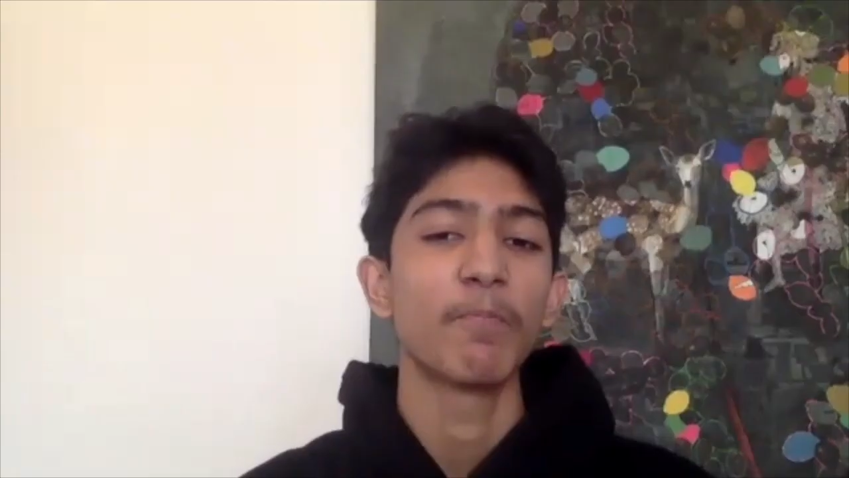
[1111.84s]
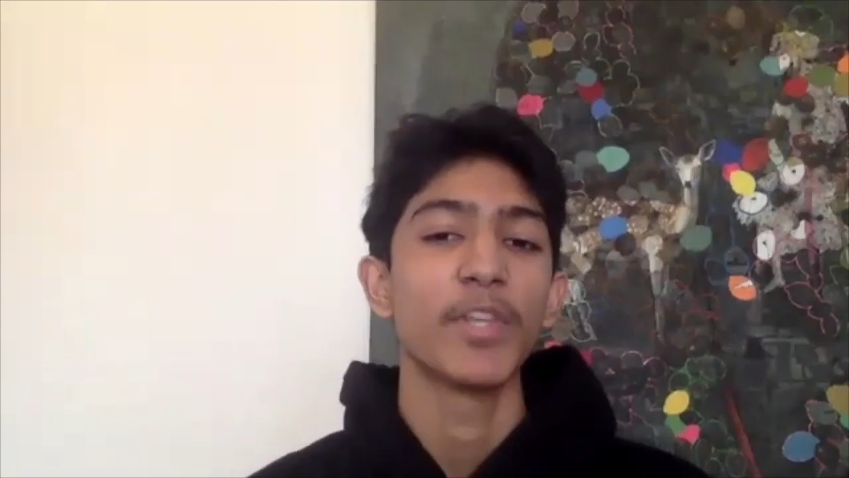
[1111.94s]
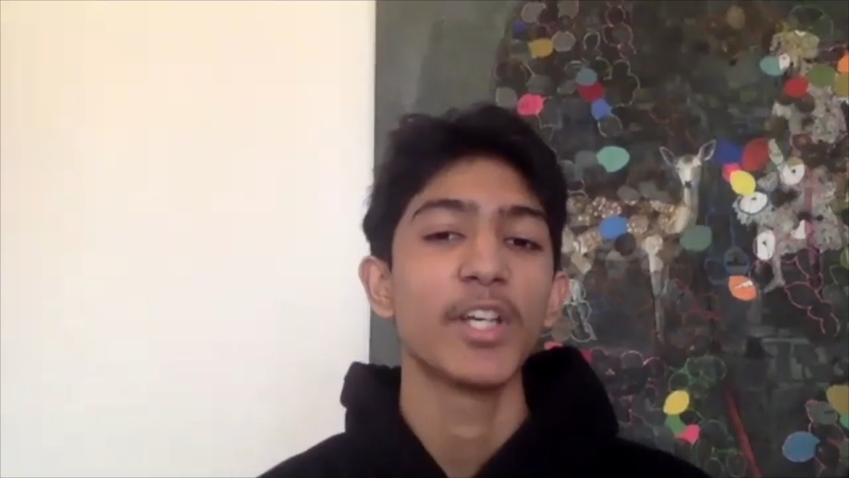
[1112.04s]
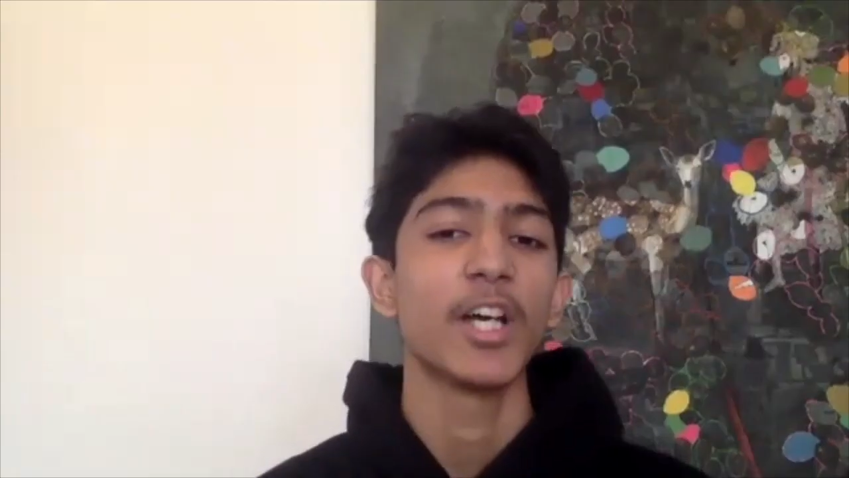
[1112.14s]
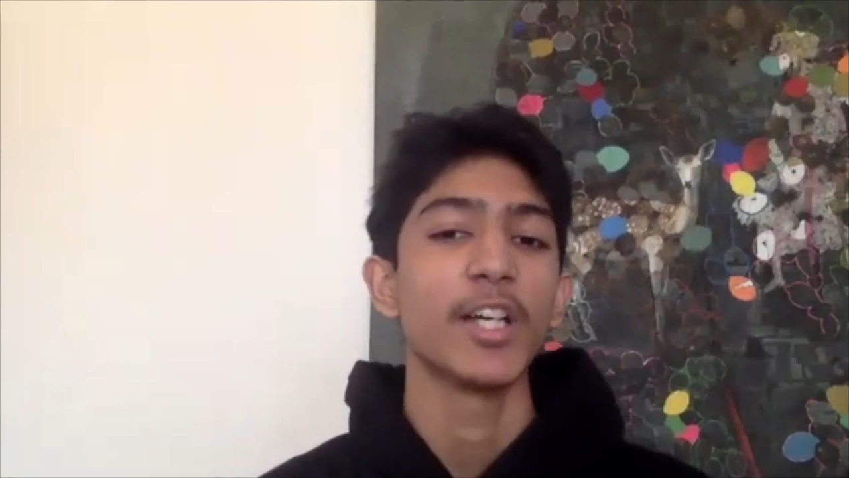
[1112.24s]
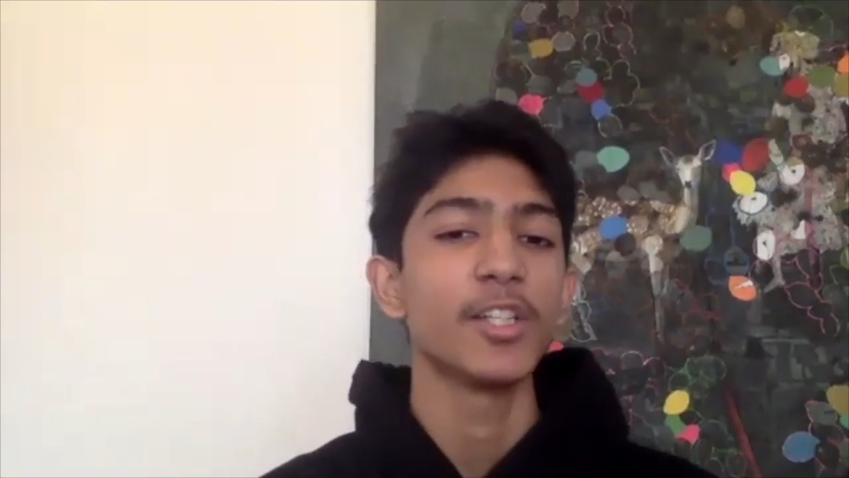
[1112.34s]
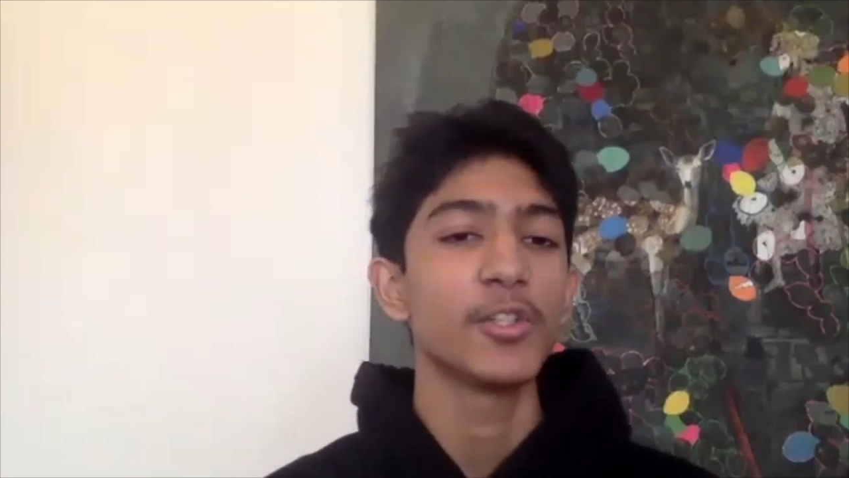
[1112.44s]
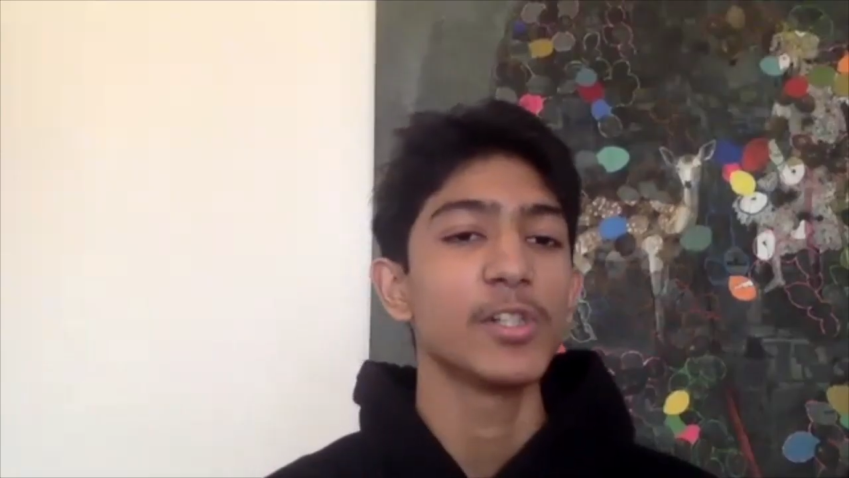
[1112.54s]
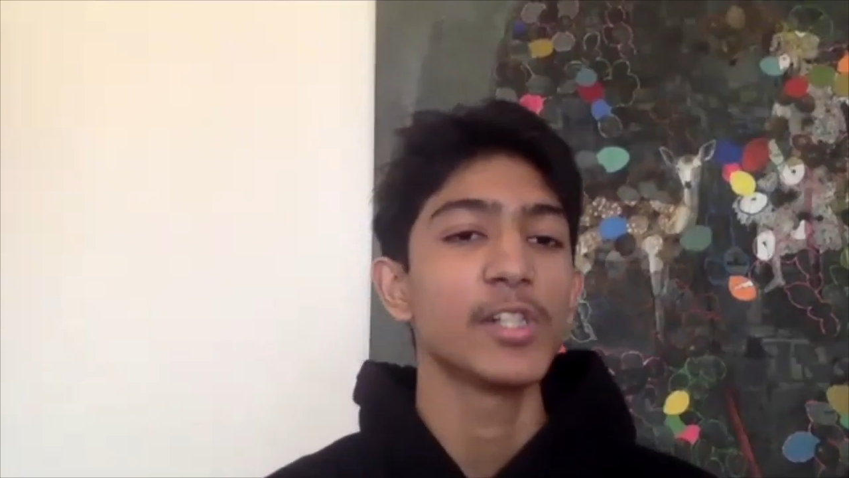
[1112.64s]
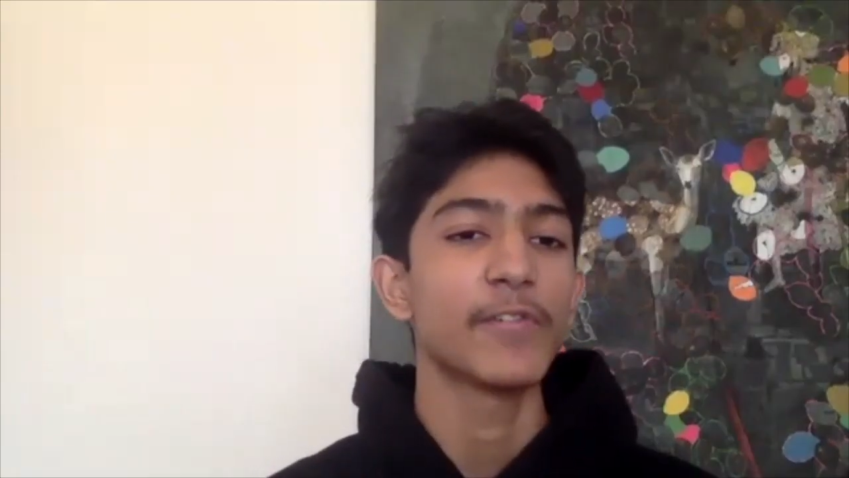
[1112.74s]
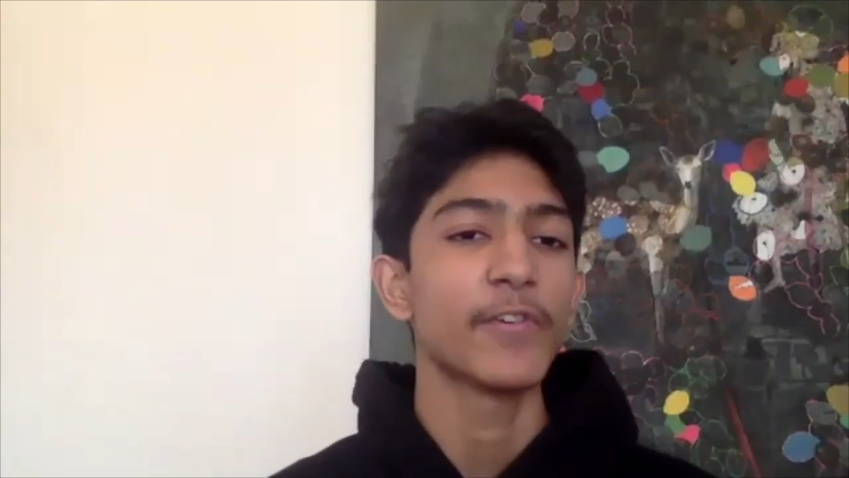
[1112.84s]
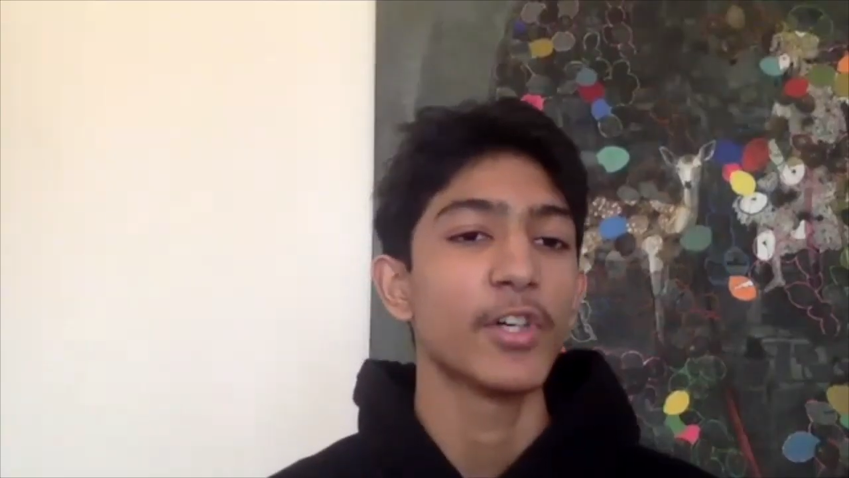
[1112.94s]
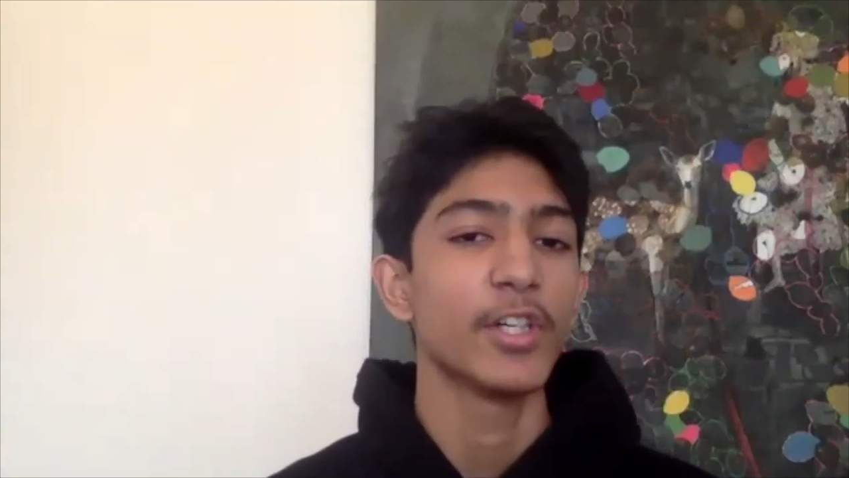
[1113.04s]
The current tools for